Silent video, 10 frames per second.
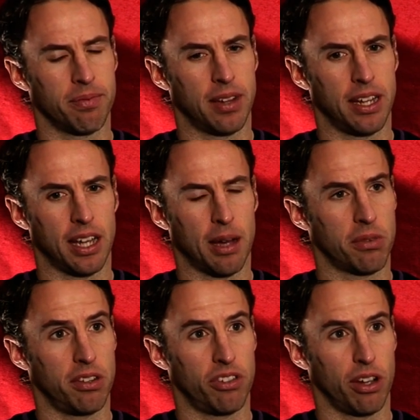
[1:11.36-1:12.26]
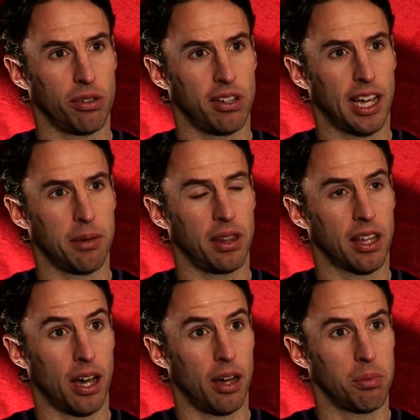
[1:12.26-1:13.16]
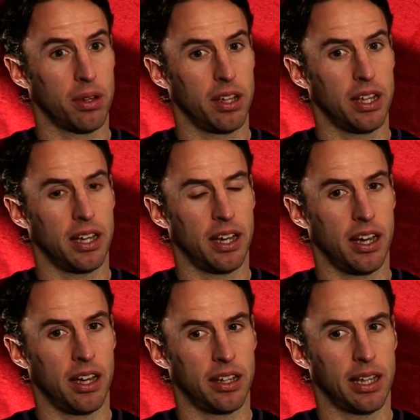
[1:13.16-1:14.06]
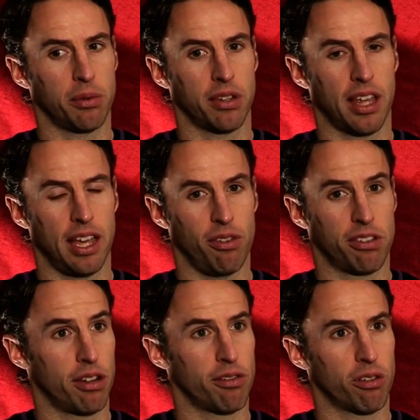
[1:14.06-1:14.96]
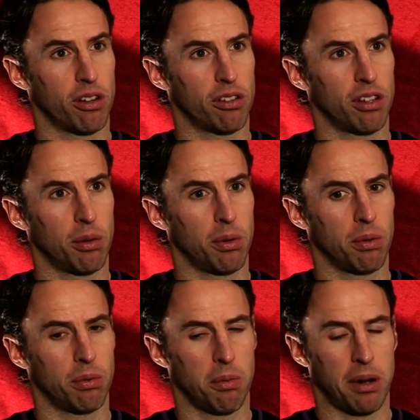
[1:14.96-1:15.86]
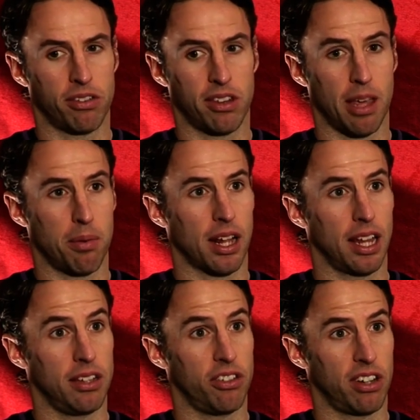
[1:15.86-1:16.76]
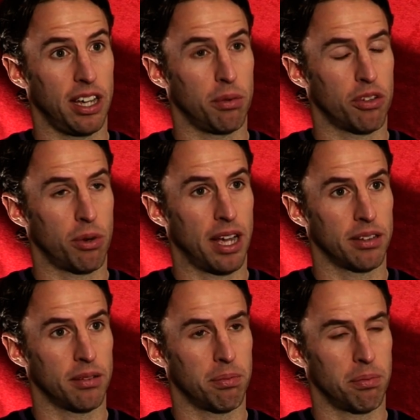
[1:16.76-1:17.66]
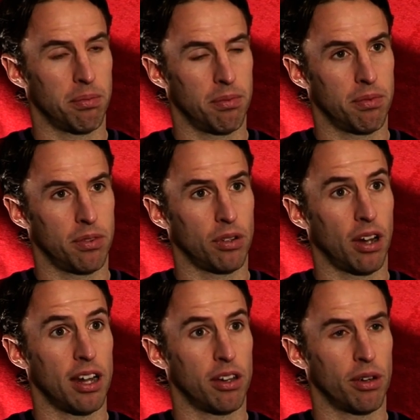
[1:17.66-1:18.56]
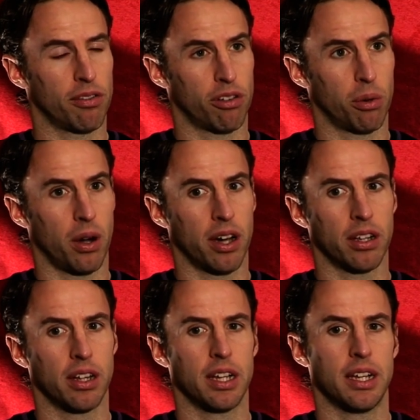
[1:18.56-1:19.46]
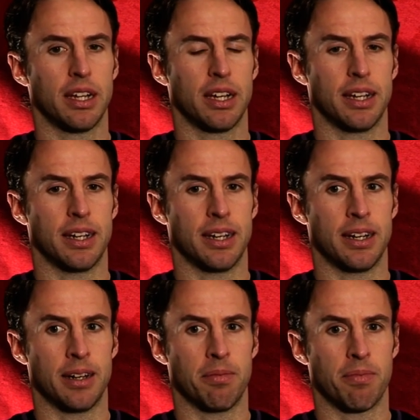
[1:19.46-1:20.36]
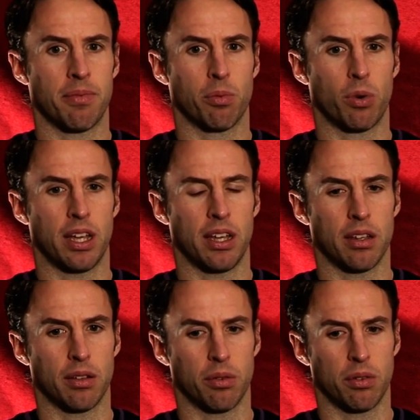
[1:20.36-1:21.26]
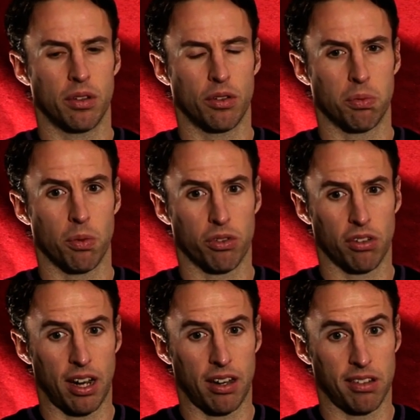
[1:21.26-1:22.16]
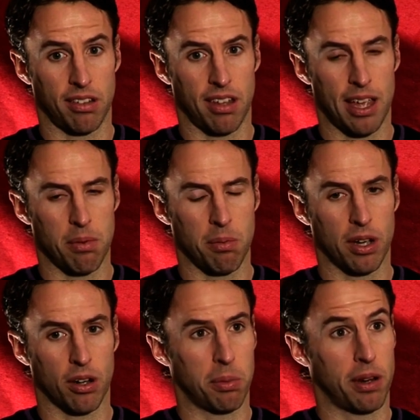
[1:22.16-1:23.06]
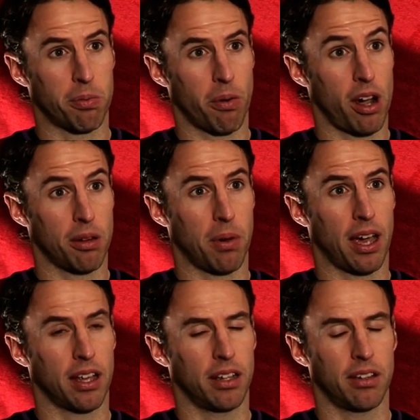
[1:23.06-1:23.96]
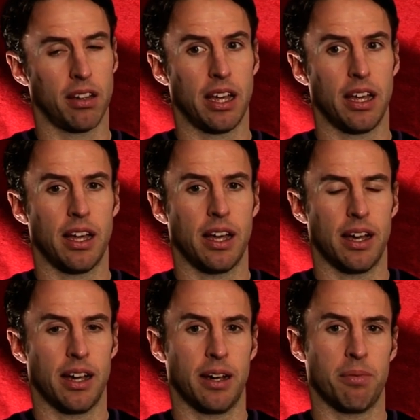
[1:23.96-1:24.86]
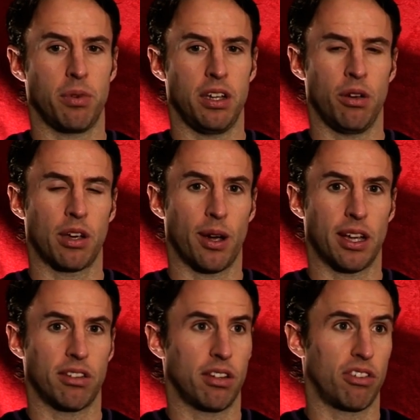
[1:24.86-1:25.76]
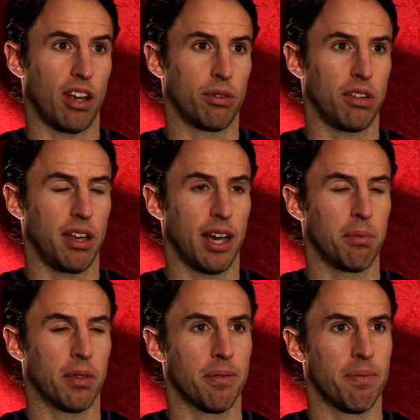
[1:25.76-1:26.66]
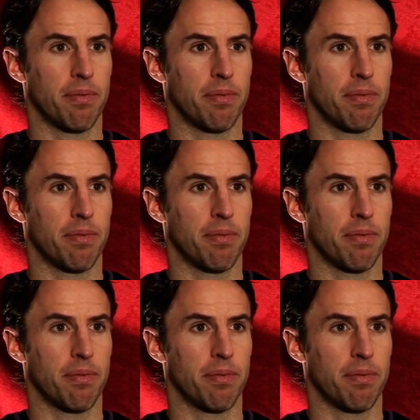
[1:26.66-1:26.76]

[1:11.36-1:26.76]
leading up to the Chelsea game in the Cup. And that was a key result for us. You know, we managed to keep a clean sheet, which we hadn't looked like doing for a while. We looked more solid as a team, and we got a bit of pride back. And we knew going into the Chelsea game that